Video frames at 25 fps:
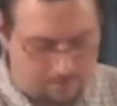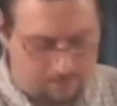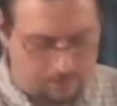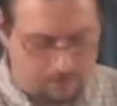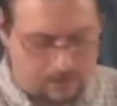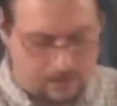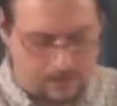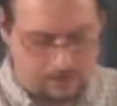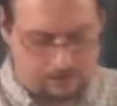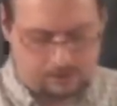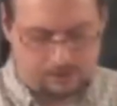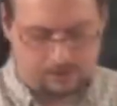
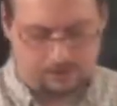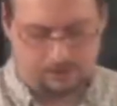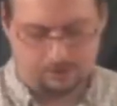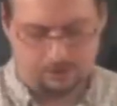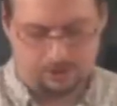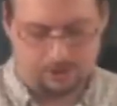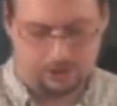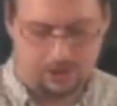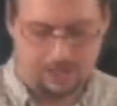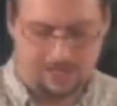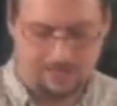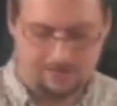
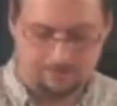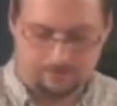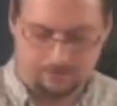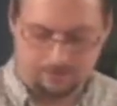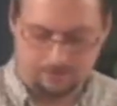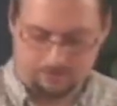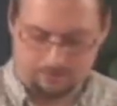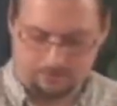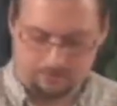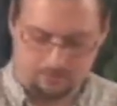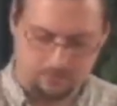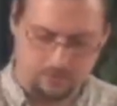Revelation
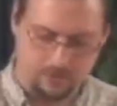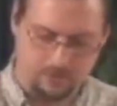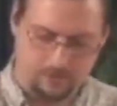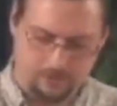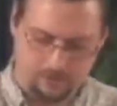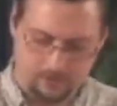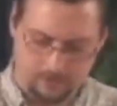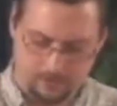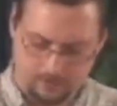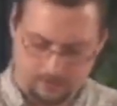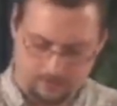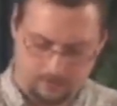chapter
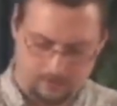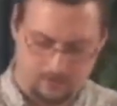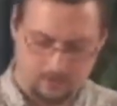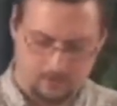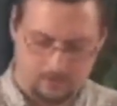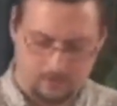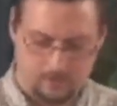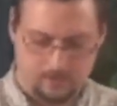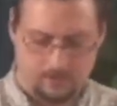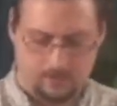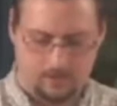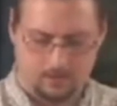three
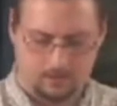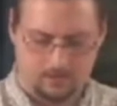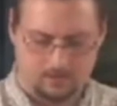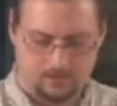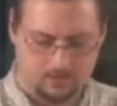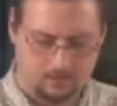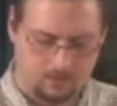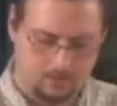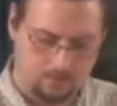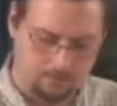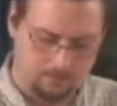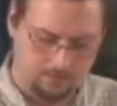
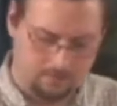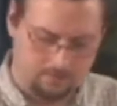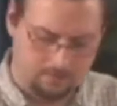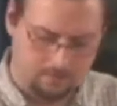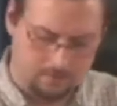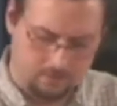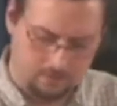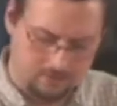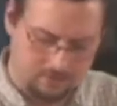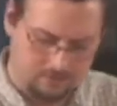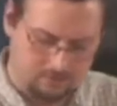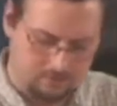and start with
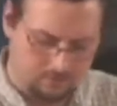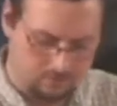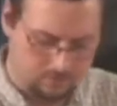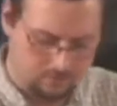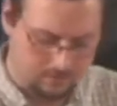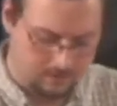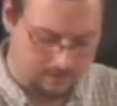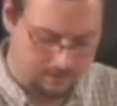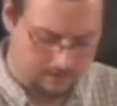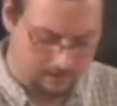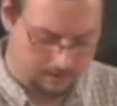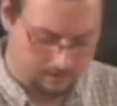verse
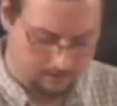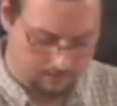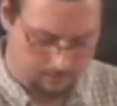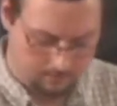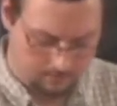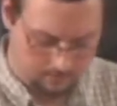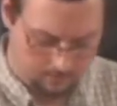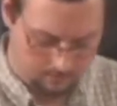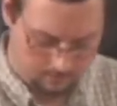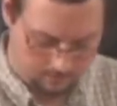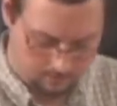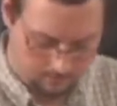
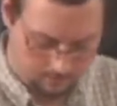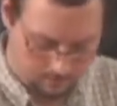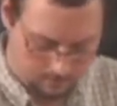fourteen,